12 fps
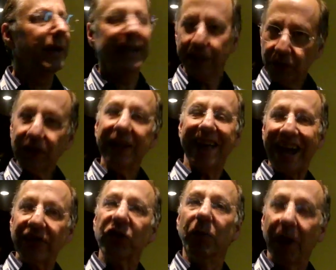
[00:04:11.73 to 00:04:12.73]
And they don't say
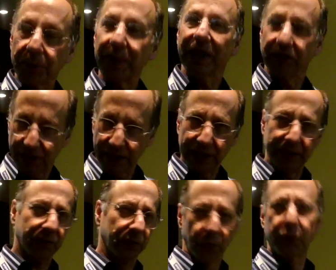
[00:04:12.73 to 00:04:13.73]
that so much, but they say
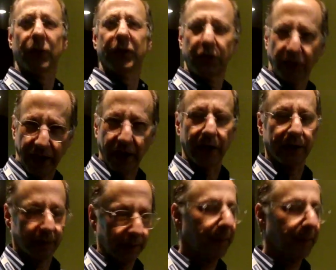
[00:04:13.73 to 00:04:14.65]
it's neutral, it's fair.